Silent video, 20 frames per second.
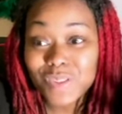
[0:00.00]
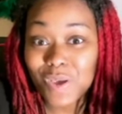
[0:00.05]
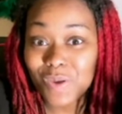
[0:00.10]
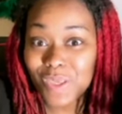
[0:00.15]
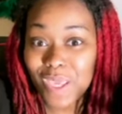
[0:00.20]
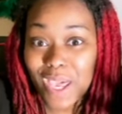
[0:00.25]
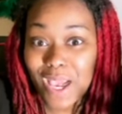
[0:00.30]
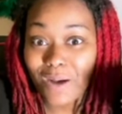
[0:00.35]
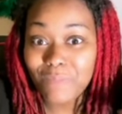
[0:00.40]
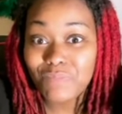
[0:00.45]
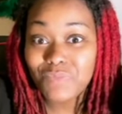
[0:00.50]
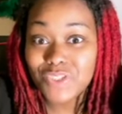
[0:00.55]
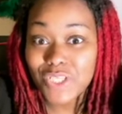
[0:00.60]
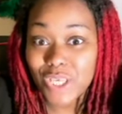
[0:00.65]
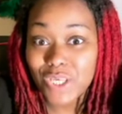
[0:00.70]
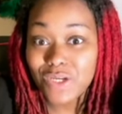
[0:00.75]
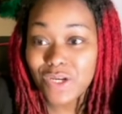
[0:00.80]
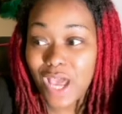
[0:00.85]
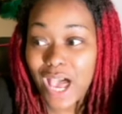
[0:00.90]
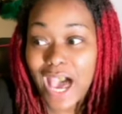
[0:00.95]
So
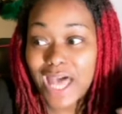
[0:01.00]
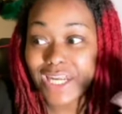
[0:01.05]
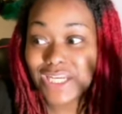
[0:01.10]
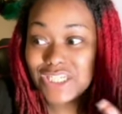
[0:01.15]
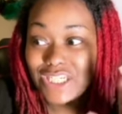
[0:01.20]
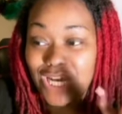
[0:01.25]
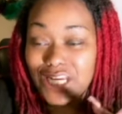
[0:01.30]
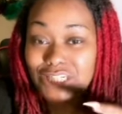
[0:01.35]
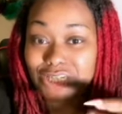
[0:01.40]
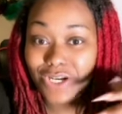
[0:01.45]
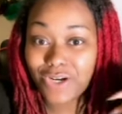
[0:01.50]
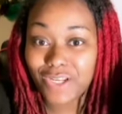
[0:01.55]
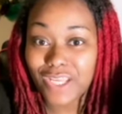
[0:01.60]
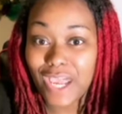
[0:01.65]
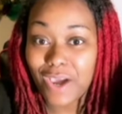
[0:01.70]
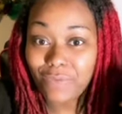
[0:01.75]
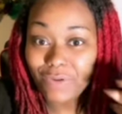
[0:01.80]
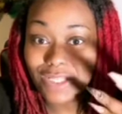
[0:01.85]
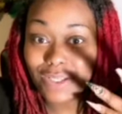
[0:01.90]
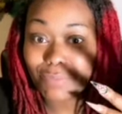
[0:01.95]
yeah, so you know how the
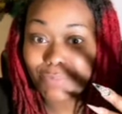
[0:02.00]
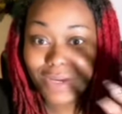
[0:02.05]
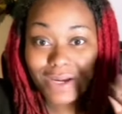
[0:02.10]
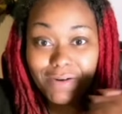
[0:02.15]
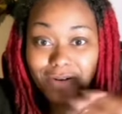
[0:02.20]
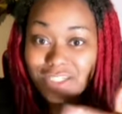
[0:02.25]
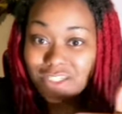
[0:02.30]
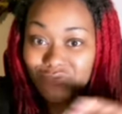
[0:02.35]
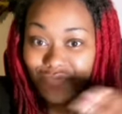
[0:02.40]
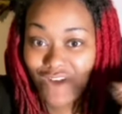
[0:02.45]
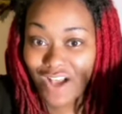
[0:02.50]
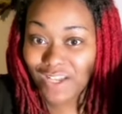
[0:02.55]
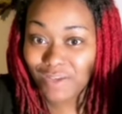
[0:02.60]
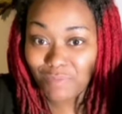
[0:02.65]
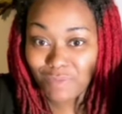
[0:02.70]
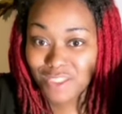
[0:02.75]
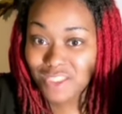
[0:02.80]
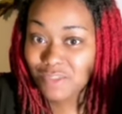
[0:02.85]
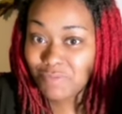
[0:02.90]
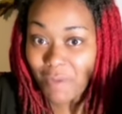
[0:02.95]
Cheshire Cat will appear and just
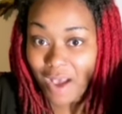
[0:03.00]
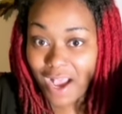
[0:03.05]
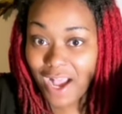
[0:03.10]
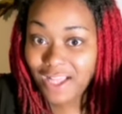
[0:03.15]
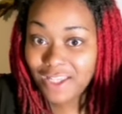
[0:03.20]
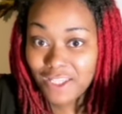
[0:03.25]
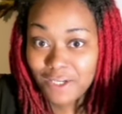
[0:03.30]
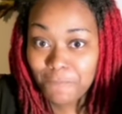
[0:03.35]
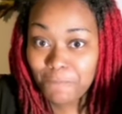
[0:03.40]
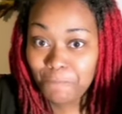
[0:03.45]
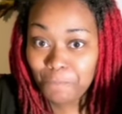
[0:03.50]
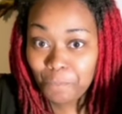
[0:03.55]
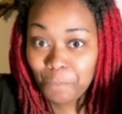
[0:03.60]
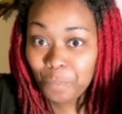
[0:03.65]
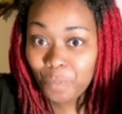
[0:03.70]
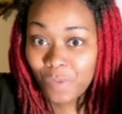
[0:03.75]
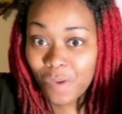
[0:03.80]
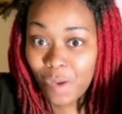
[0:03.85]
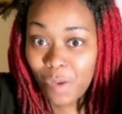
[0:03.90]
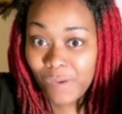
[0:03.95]
fucking be smiling?
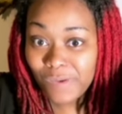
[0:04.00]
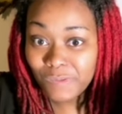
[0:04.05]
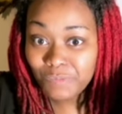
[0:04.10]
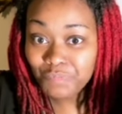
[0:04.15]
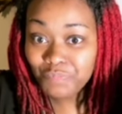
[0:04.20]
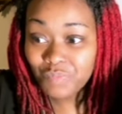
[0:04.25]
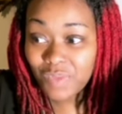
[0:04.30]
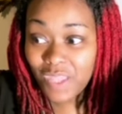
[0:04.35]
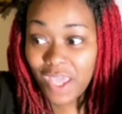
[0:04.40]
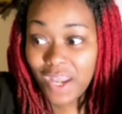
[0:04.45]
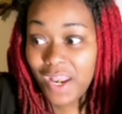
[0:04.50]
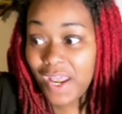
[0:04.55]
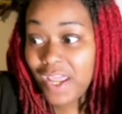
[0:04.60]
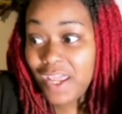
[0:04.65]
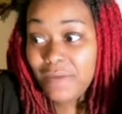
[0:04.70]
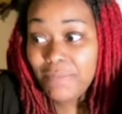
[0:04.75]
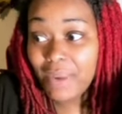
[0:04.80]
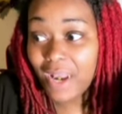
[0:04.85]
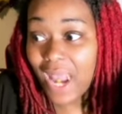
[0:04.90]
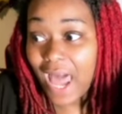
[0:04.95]

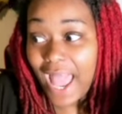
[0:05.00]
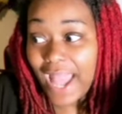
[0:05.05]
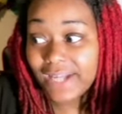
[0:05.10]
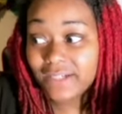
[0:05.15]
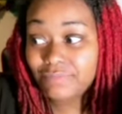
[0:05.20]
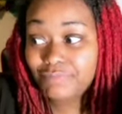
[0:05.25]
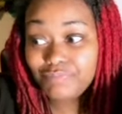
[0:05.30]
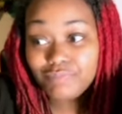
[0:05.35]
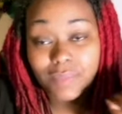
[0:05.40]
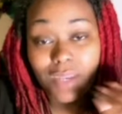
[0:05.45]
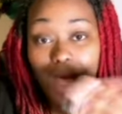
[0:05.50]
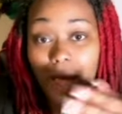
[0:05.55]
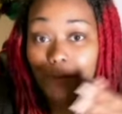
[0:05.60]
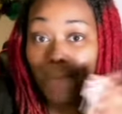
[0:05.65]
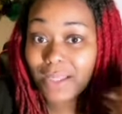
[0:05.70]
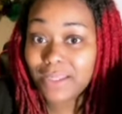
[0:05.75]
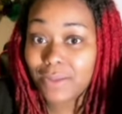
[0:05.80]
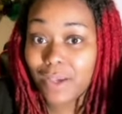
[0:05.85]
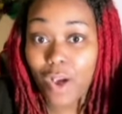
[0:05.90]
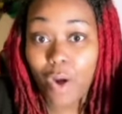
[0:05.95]
And then he'd be like, I'm
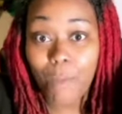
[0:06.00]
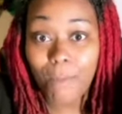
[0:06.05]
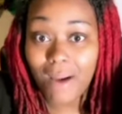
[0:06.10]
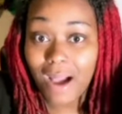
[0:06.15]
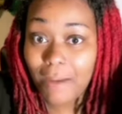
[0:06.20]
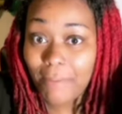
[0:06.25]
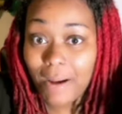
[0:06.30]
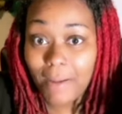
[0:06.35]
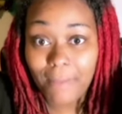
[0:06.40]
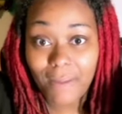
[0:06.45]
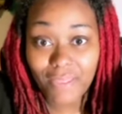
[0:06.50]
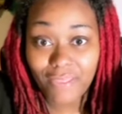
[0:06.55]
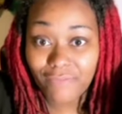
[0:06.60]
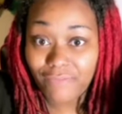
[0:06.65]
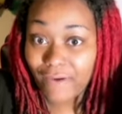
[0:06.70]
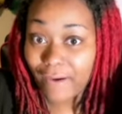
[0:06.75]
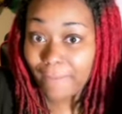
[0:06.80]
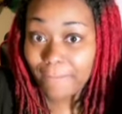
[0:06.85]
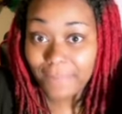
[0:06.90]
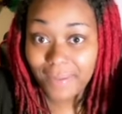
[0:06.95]
about to go mind my
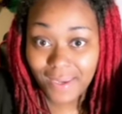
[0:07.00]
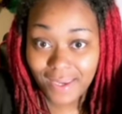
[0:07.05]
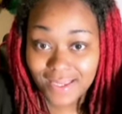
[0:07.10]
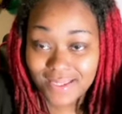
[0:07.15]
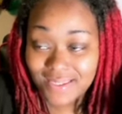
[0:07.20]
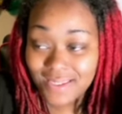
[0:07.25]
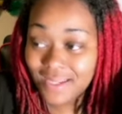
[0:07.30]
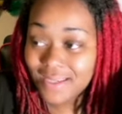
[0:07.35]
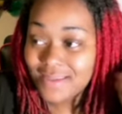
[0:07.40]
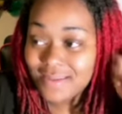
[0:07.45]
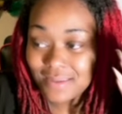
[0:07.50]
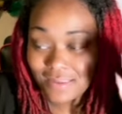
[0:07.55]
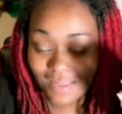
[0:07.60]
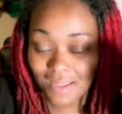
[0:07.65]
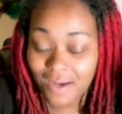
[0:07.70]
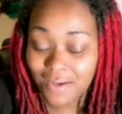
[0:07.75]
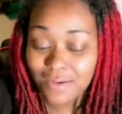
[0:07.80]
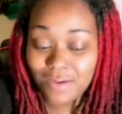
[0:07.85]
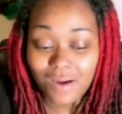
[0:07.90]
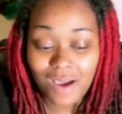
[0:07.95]
motherfucking business.
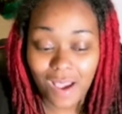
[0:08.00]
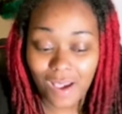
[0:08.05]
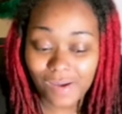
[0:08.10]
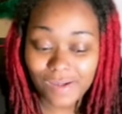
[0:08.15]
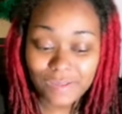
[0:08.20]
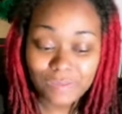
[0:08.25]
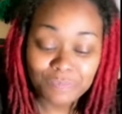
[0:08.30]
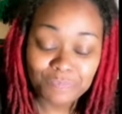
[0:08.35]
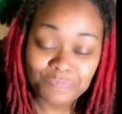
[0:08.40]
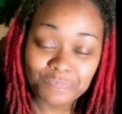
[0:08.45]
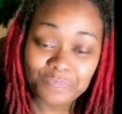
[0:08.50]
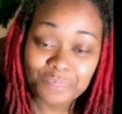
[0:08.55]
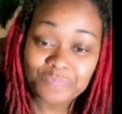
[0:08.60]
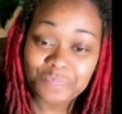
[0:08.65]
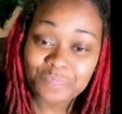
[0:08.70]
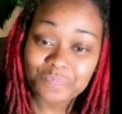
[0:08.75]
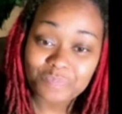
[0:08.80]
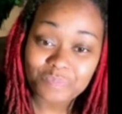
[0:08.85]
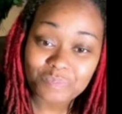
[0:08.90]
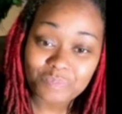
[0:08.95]
There you go.
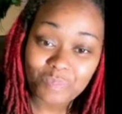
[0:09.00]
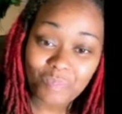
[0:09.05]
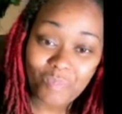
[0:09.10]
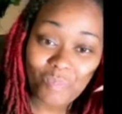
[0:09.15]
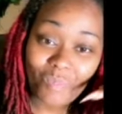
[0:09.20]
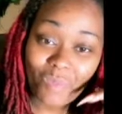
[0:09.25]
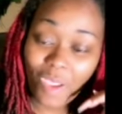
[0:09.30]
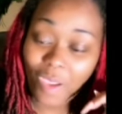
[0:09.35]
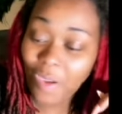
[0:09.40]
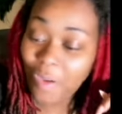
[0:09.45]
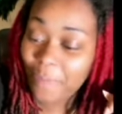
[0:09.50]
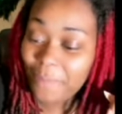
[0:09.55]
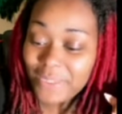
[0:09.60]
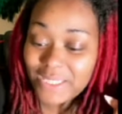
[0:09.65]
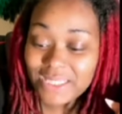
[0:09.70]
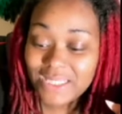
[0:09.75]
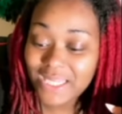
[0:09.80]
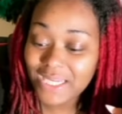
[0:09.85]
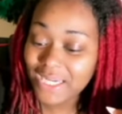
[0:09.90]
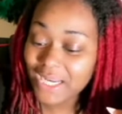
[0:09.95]

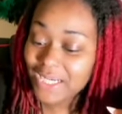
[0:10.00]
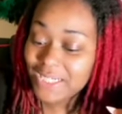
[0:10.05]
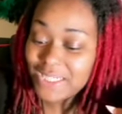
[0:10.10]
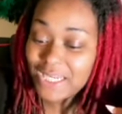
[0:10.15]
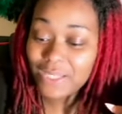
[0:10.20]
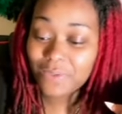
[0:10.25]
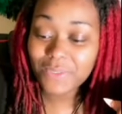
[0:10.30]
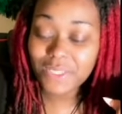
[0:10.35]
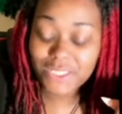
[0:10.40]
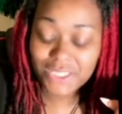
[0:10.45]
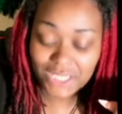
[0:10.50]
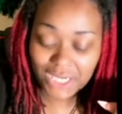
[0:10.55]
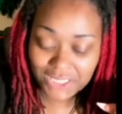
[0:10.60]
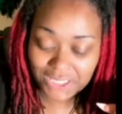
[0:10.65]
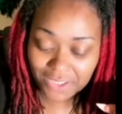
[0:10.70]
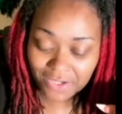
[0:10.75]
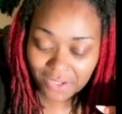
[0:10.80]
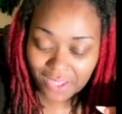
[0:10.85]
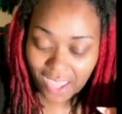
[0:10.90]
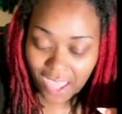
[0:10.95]
Be sitting there chilling with the
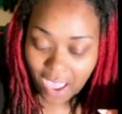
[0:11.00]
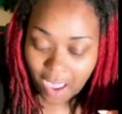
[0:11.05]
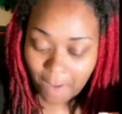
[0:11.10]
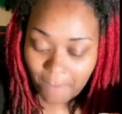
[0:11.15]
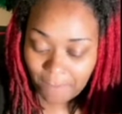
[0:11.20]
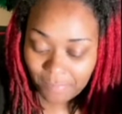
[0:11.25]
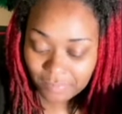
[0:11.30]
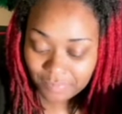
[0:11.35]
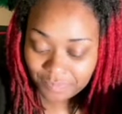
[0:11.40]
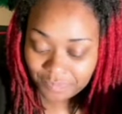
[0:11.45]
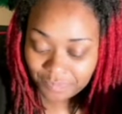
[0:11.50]
Cheshire Cat.